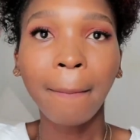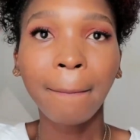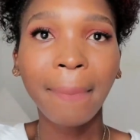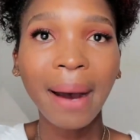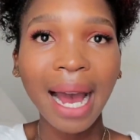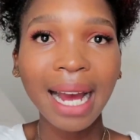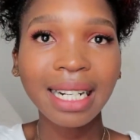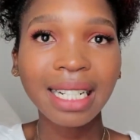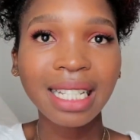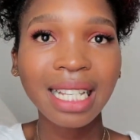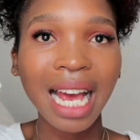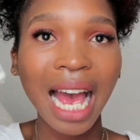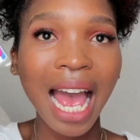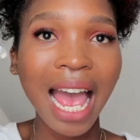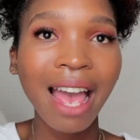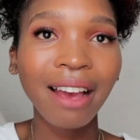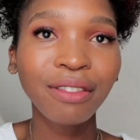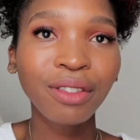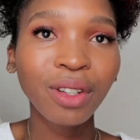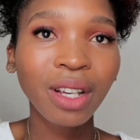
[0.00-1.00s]
But
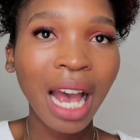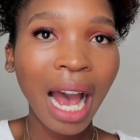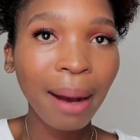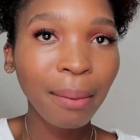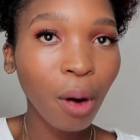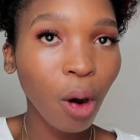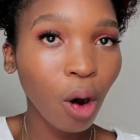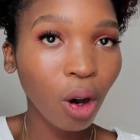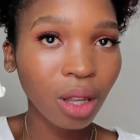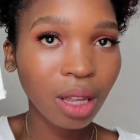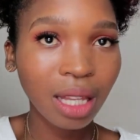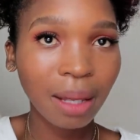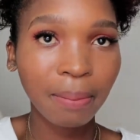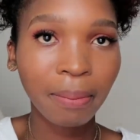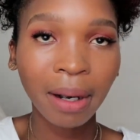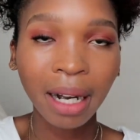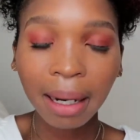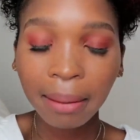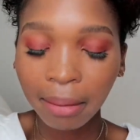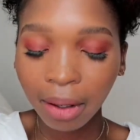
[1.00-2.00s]
I have to come on the
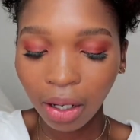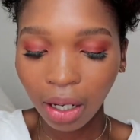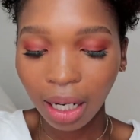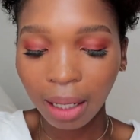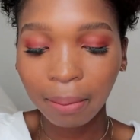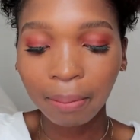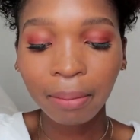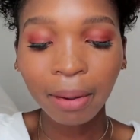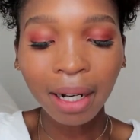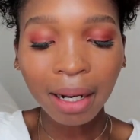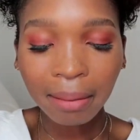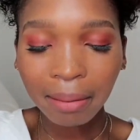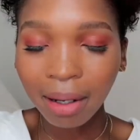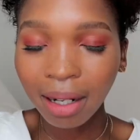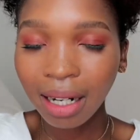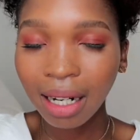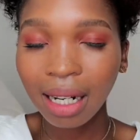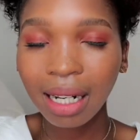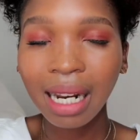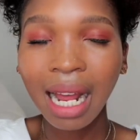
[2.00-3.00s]
Premarin.
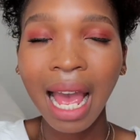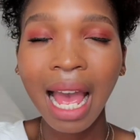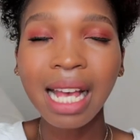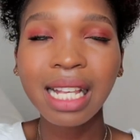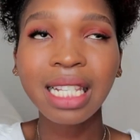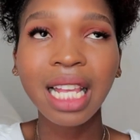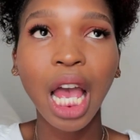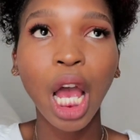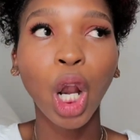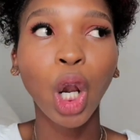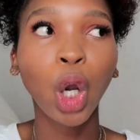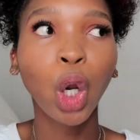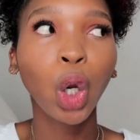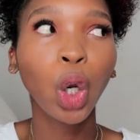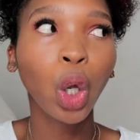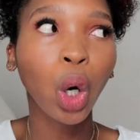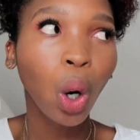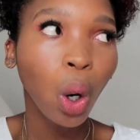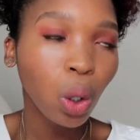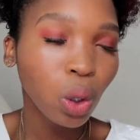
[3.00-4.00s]
Premarin has a
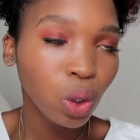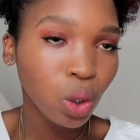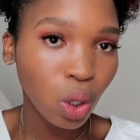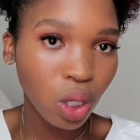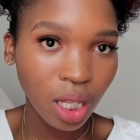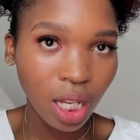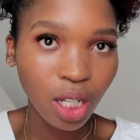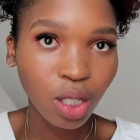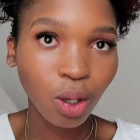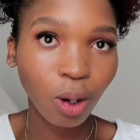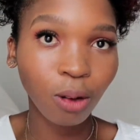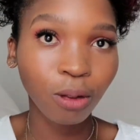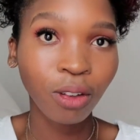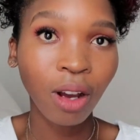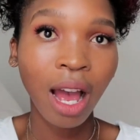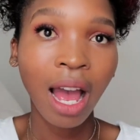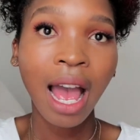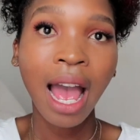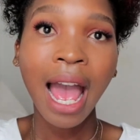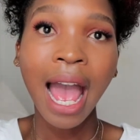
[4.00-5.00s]
low dosage of
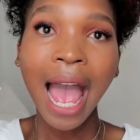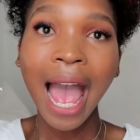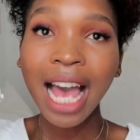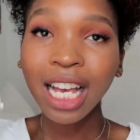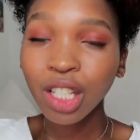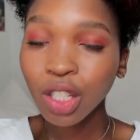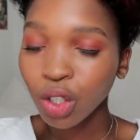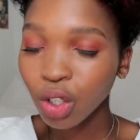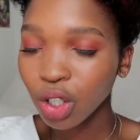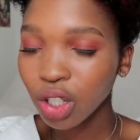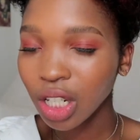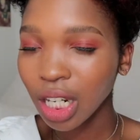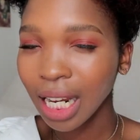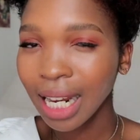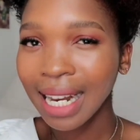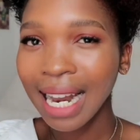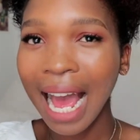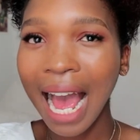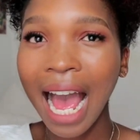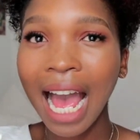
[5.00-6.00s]

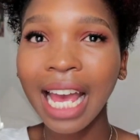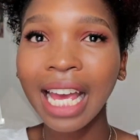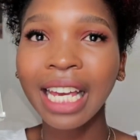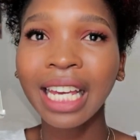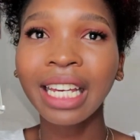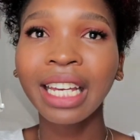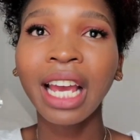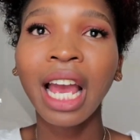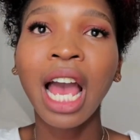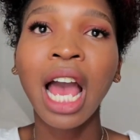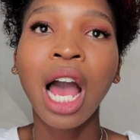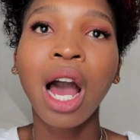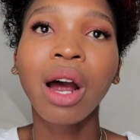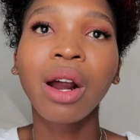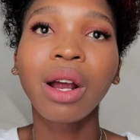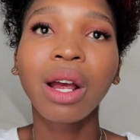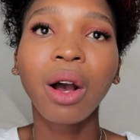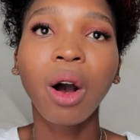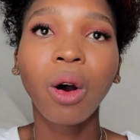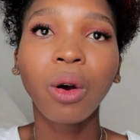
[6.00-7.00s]
estrogen. I
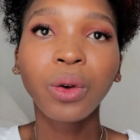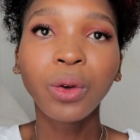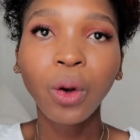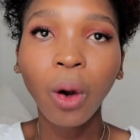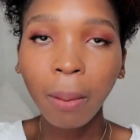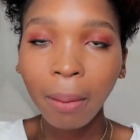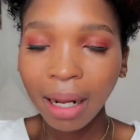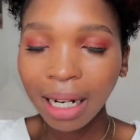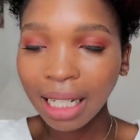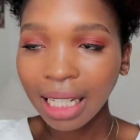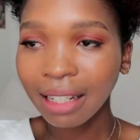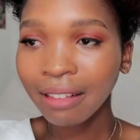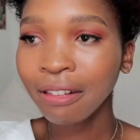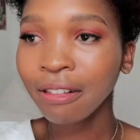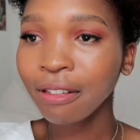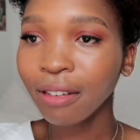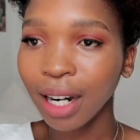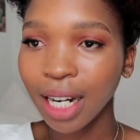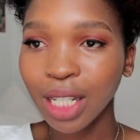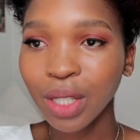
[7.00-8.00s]
normally
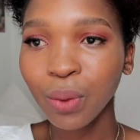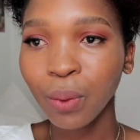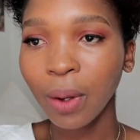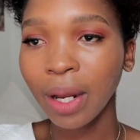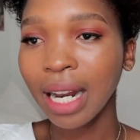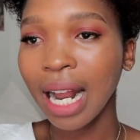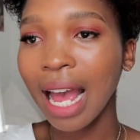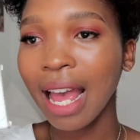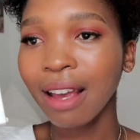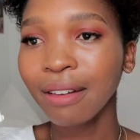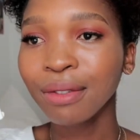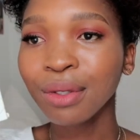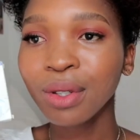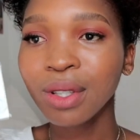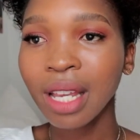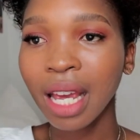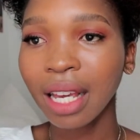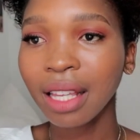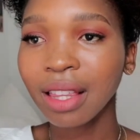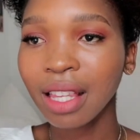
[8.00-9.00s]
fret when I have to
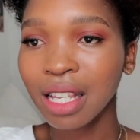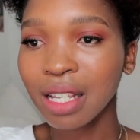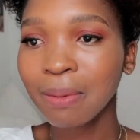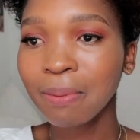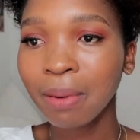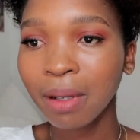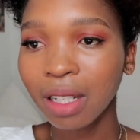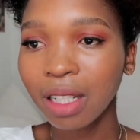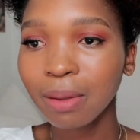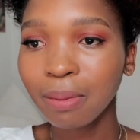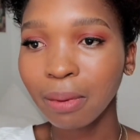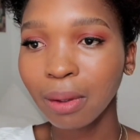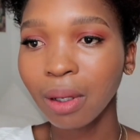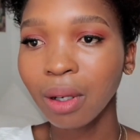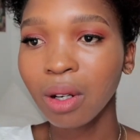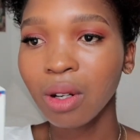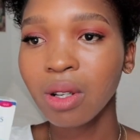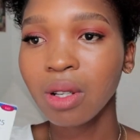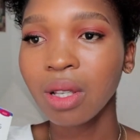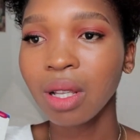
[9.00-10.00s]
take these pills
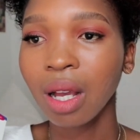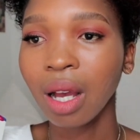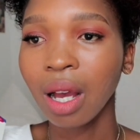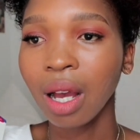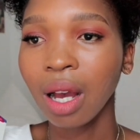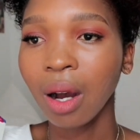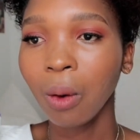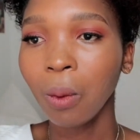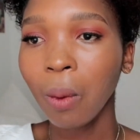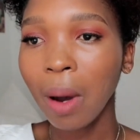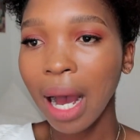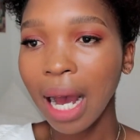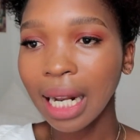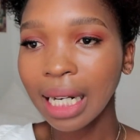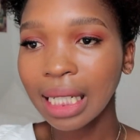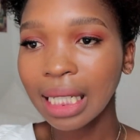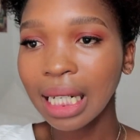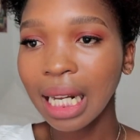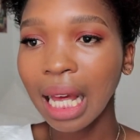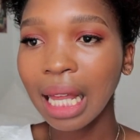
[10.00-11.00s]
because
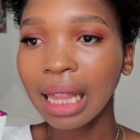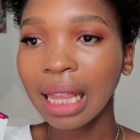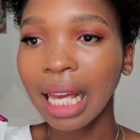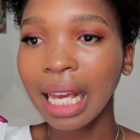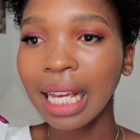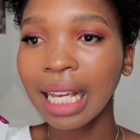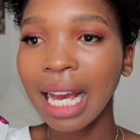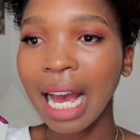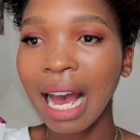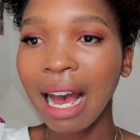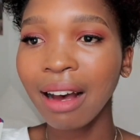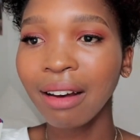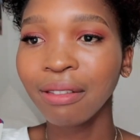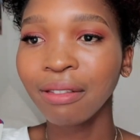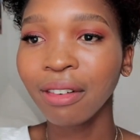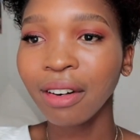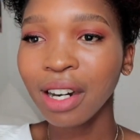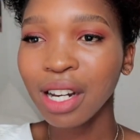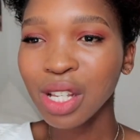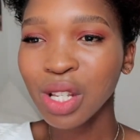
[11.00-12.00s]
one, they are
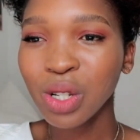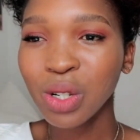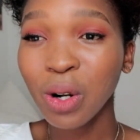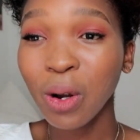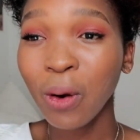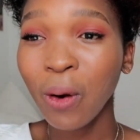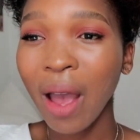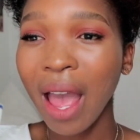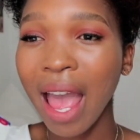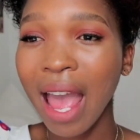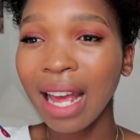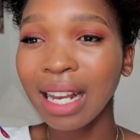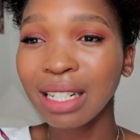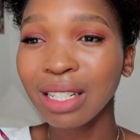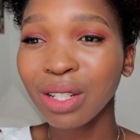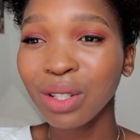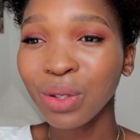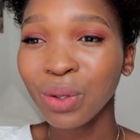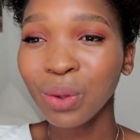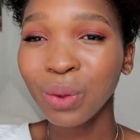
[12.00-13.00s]
very slow,
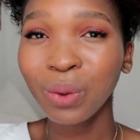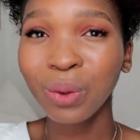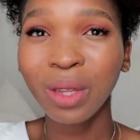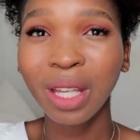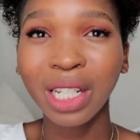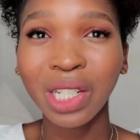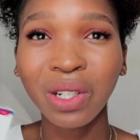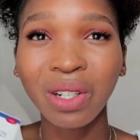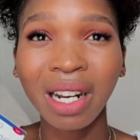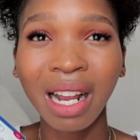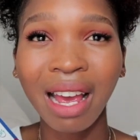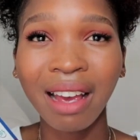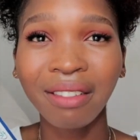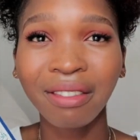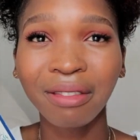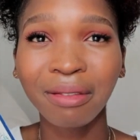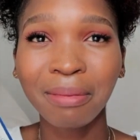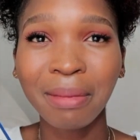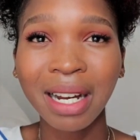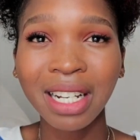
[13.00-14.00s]
and two, they don't
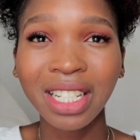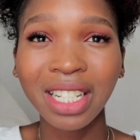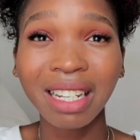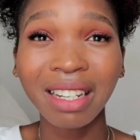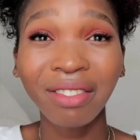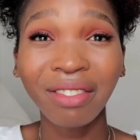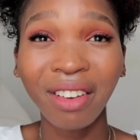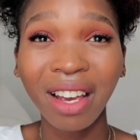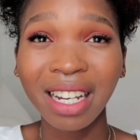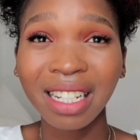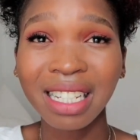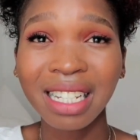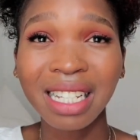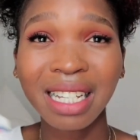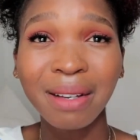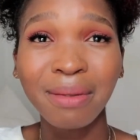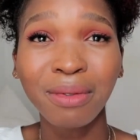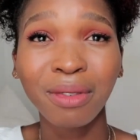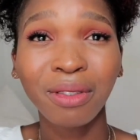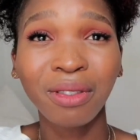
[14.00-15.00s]
have much effect in
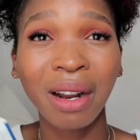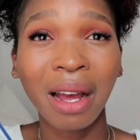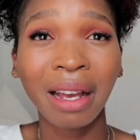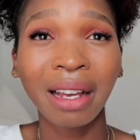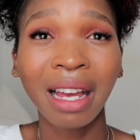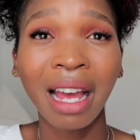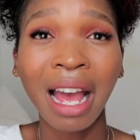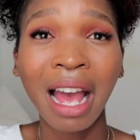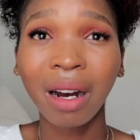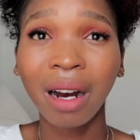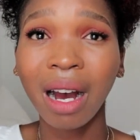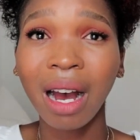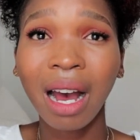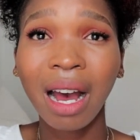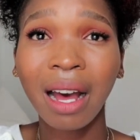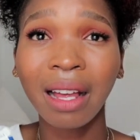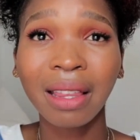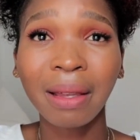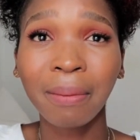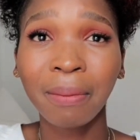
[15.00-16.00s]
terms of like
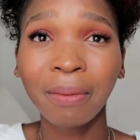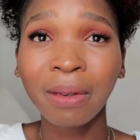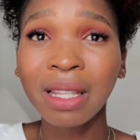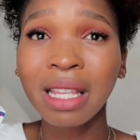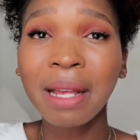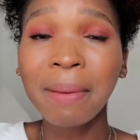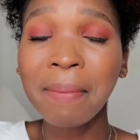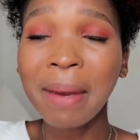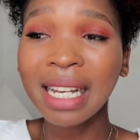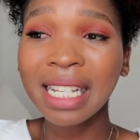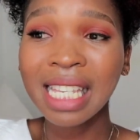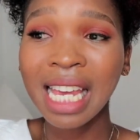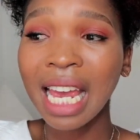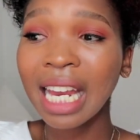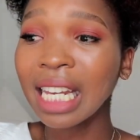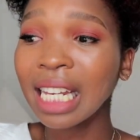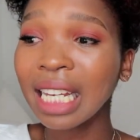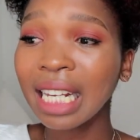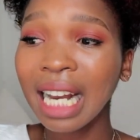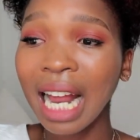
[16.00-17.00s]
the
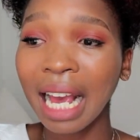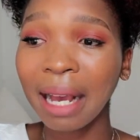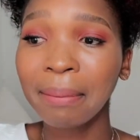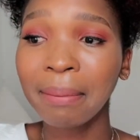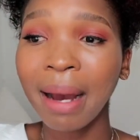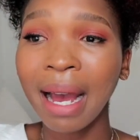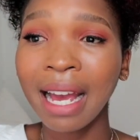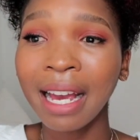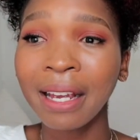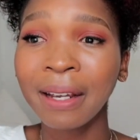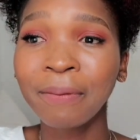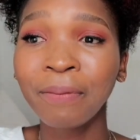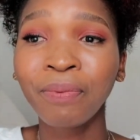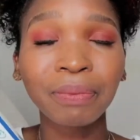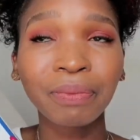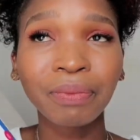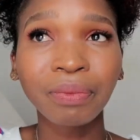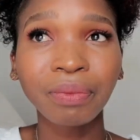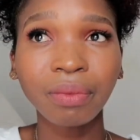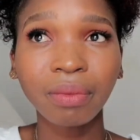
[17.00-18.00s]
maintaining like my
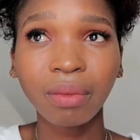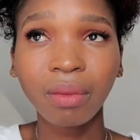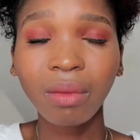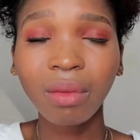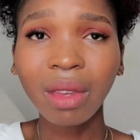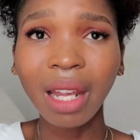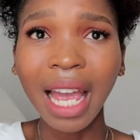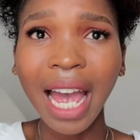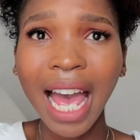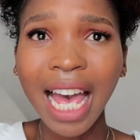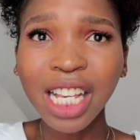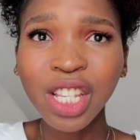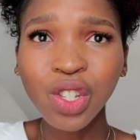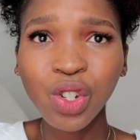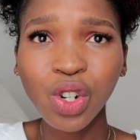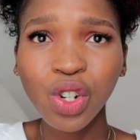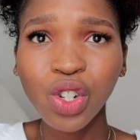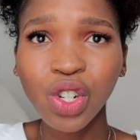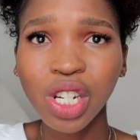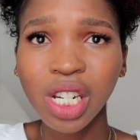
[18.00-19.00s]

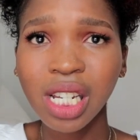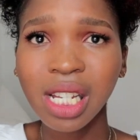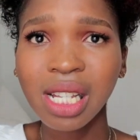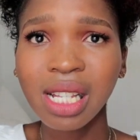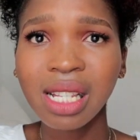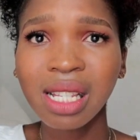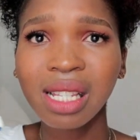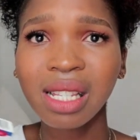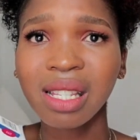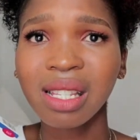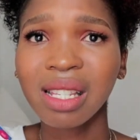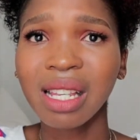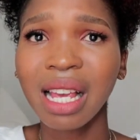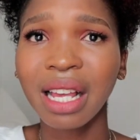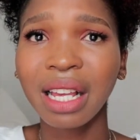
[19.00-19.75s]
estrogens.